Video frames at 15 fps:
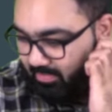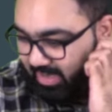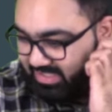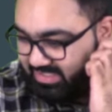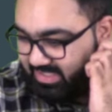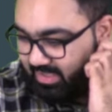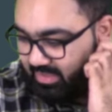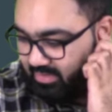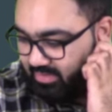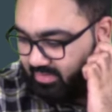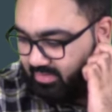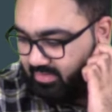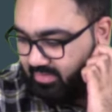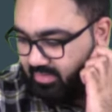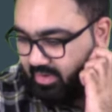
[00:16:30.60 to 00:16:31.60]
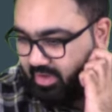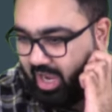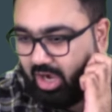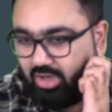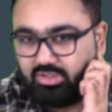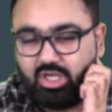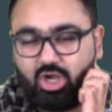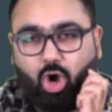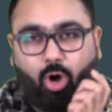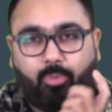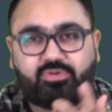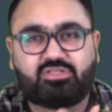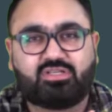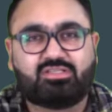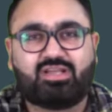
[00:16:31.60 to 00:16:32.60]
but sir, now the
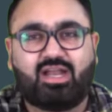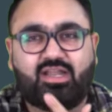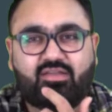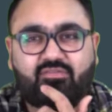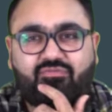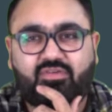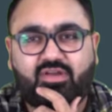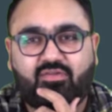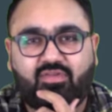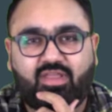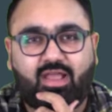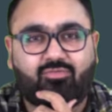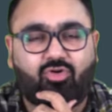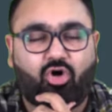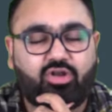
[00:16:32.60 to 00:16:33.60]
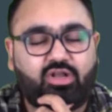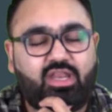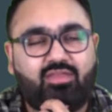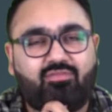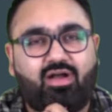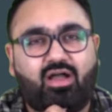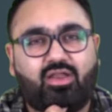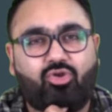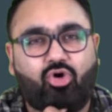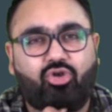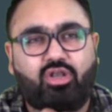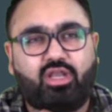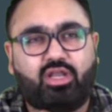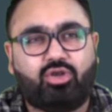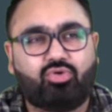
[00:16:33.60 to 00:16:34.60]
options are different. We have only one,
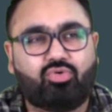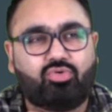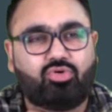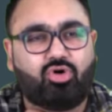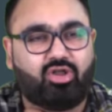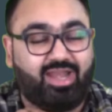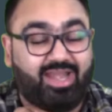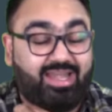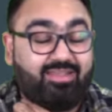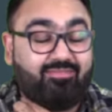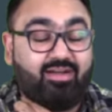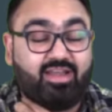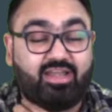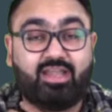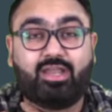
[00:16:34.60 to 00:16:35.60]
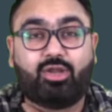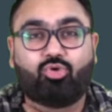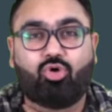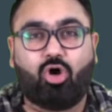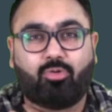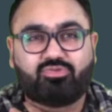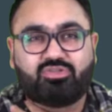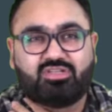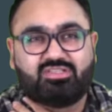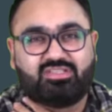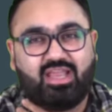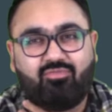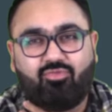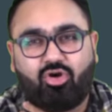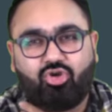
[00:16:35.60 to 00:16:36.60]
only two, or any one, any two options.
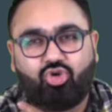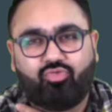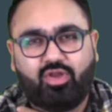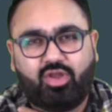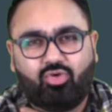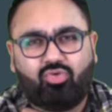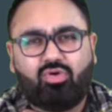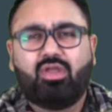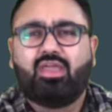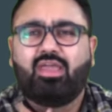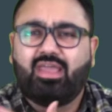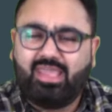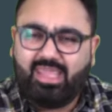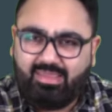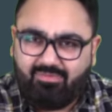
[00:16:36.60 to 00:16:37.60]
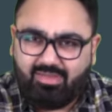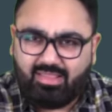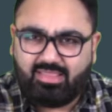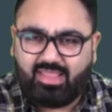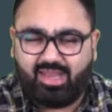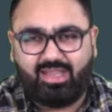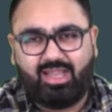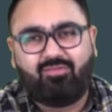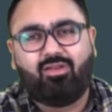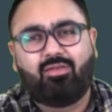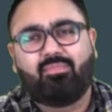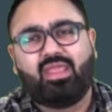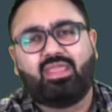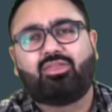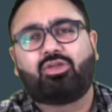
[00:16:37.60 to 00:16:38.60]
Then what do we do? Even then, it will
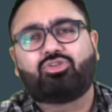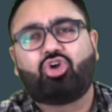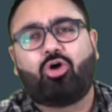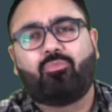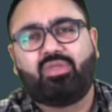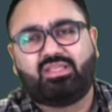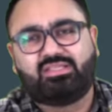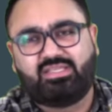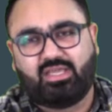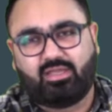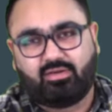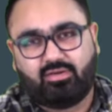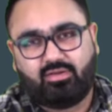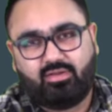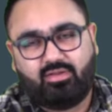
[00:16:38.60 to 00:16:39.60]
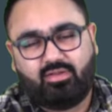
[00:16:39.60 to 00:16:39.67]
make your job easier.